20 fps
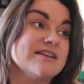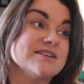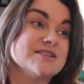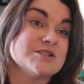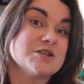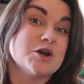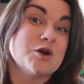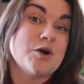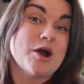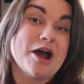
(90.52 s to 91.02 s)

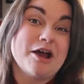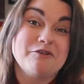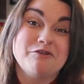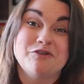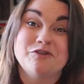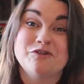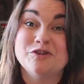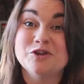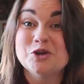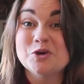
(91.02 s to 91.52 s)
So I
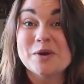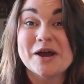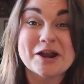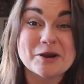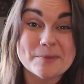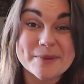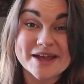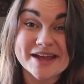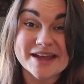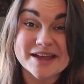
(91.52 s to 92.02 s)
flew out
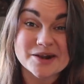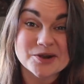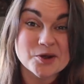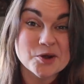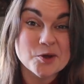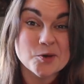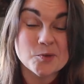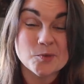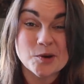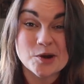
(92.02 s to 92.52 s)
of bed,
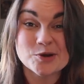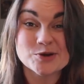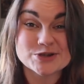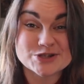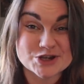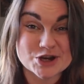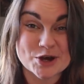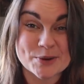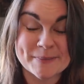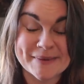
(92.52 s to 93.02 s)
woke
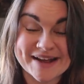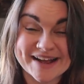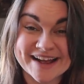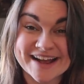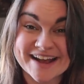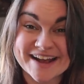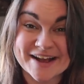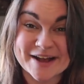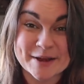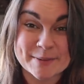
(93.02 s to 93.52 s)

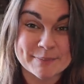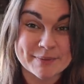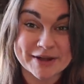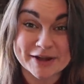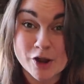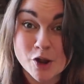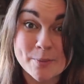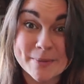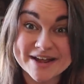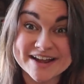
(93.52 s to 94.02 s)
Jeremiah up
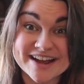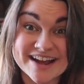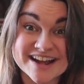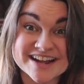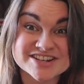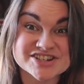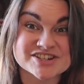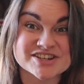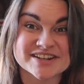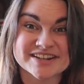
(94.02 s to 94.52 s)
like, oh
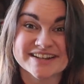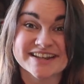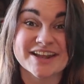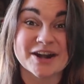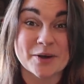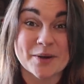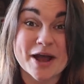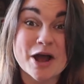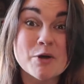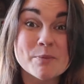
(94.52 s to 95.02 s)
my gosh,
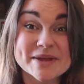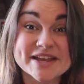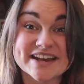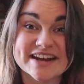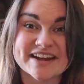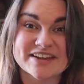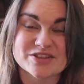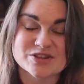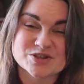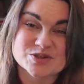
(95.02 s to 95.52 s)
help me get
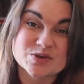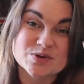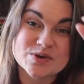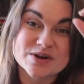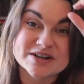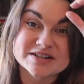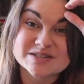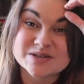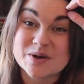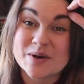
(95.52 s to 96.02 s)
out the
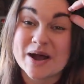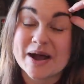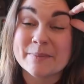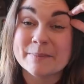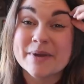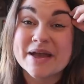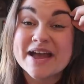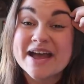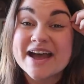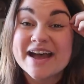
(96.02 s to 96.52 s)
door. So
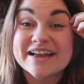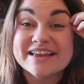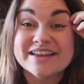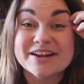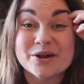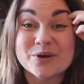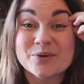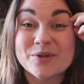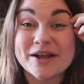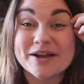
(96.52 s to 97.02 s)
I'm,
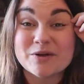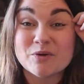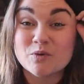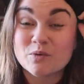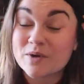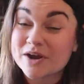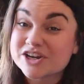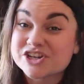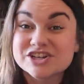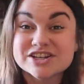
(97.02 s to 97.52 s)
like
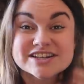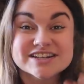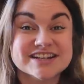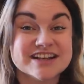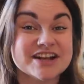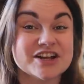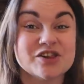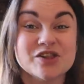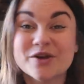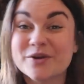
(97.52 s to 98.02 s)
rushing to
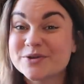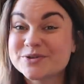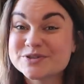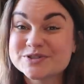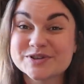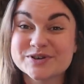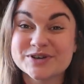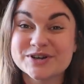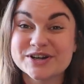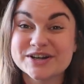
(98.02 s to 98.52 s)
get
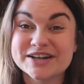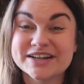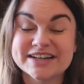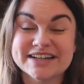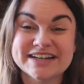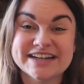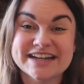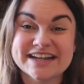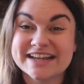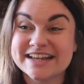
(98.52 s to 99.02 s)
clothes
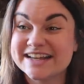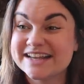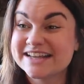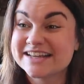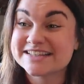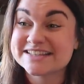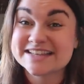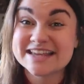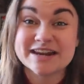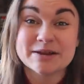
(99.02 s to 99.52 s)
on. He
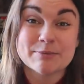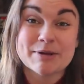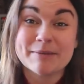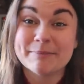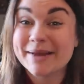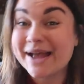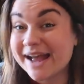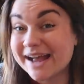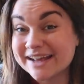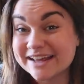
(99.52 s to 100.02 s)
is getting my
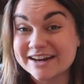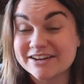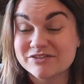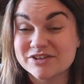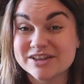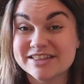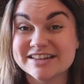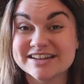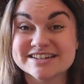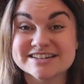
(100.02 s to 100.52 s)
bag and
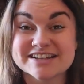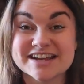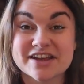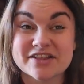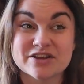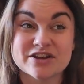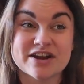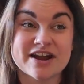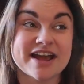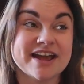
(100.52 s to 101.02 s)
everything
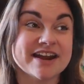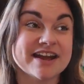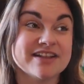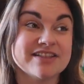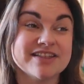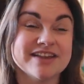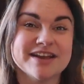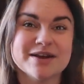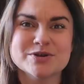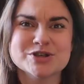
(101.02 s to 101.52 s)
together. And I
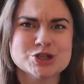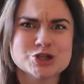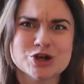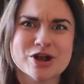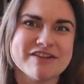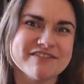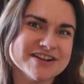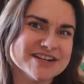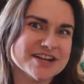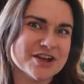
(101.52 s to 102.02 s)
think I was
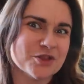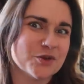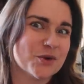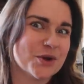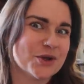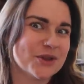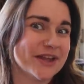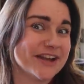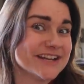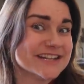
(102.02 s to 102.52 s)
driving down the
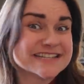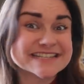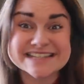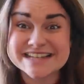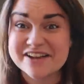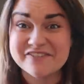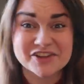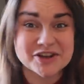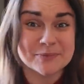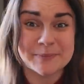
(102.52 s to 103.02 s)
road like
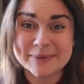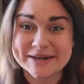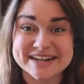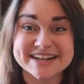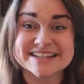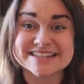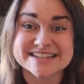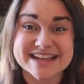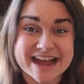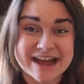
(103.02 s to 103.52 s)
7
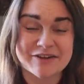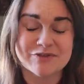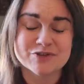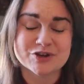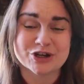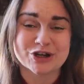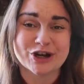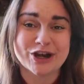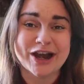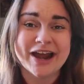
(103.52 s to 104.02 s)
minutes
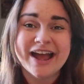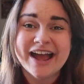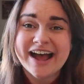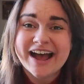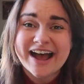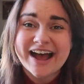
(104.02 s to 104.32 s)
after